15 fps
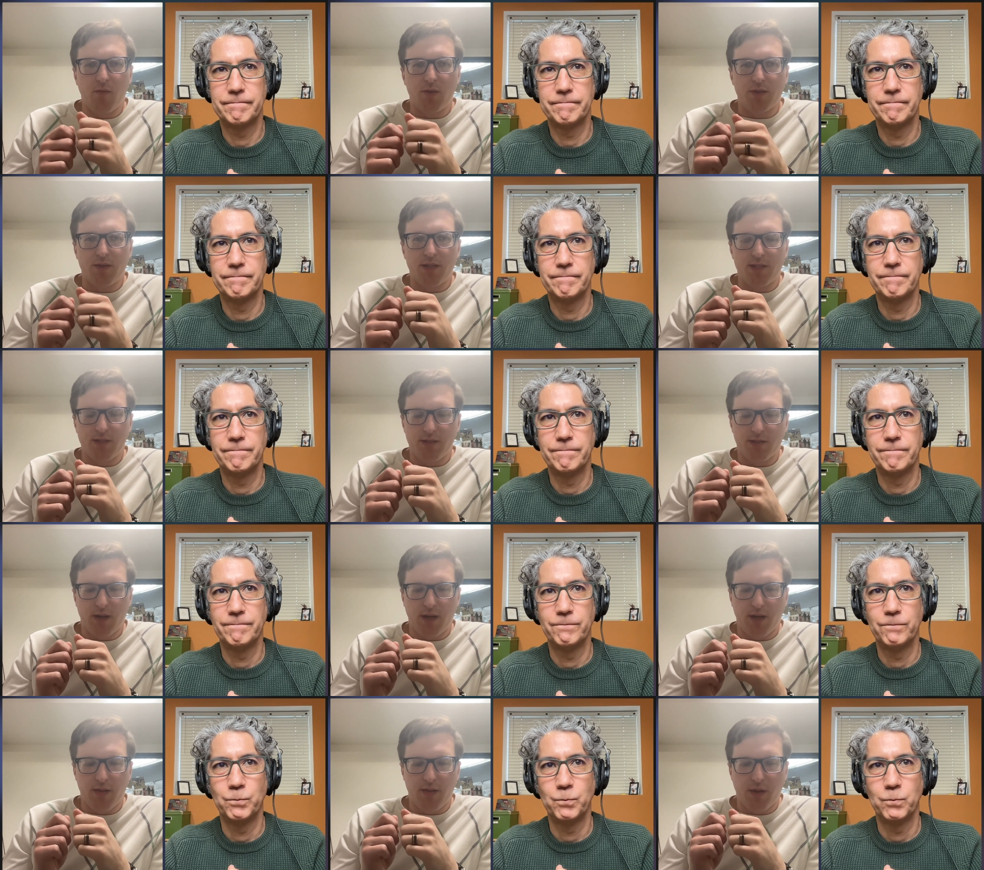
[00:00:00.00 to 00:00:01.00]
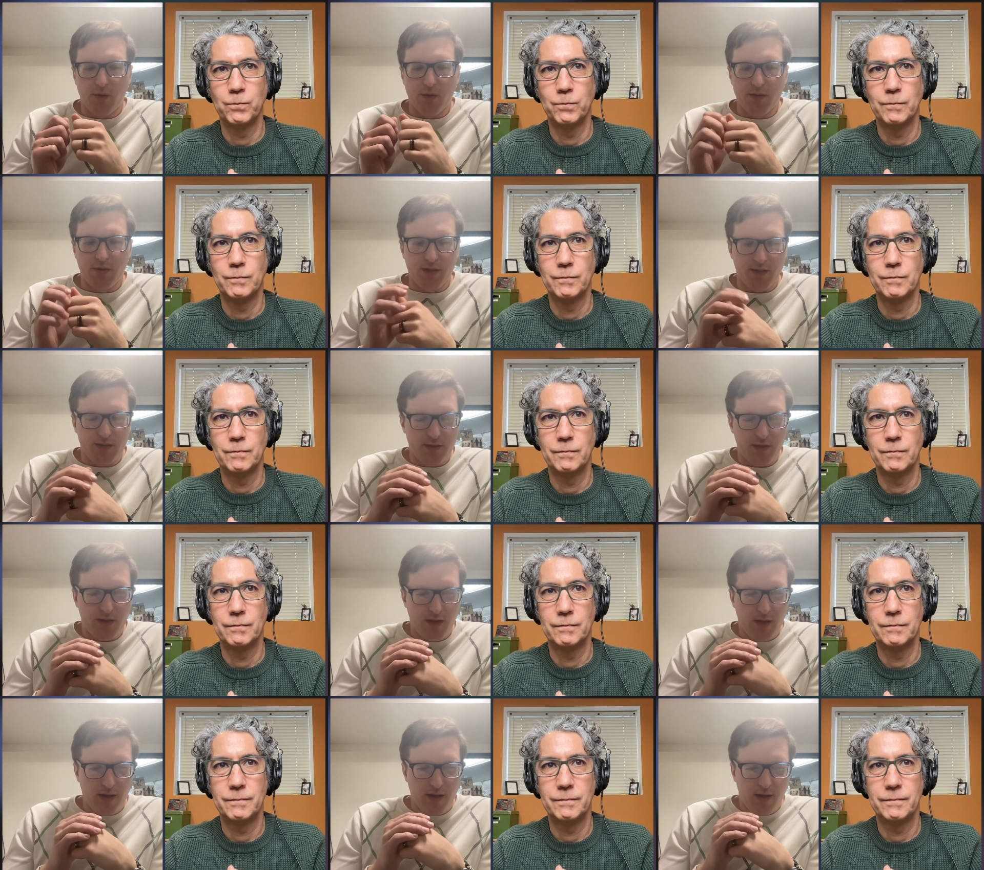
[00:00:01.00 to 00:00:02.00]
Speaker 1: was this. Uh, there was this
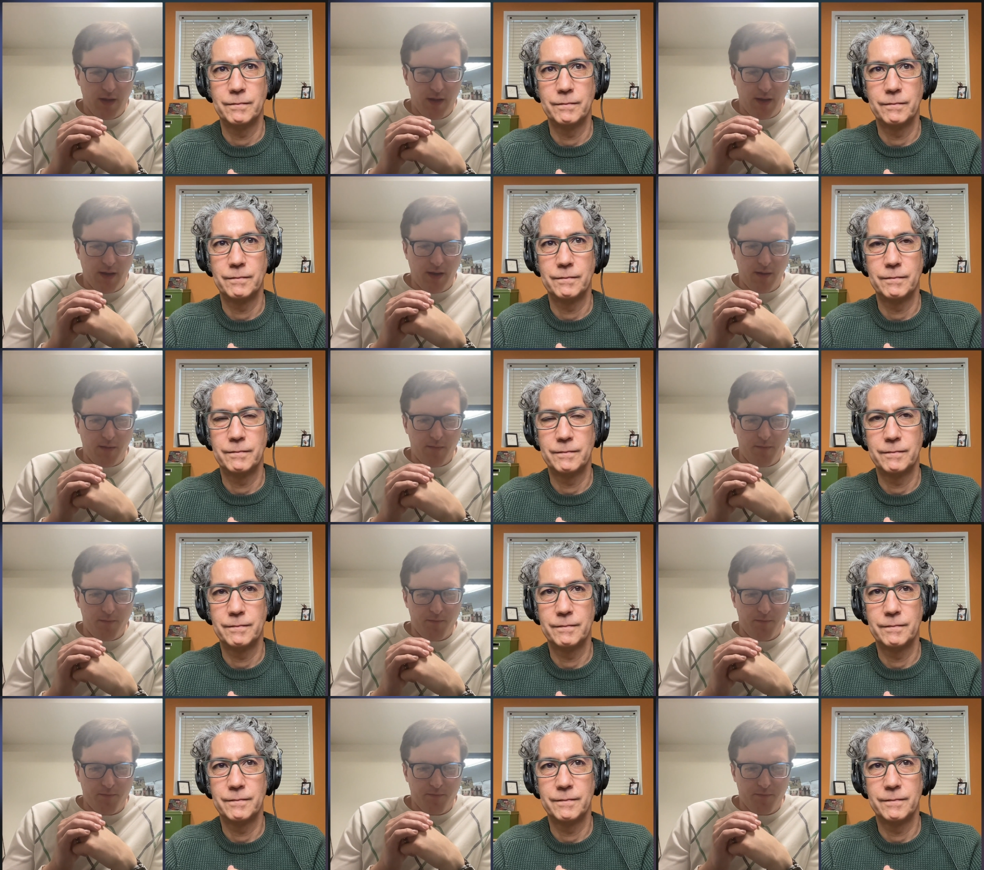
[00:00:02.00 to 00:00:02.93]
um,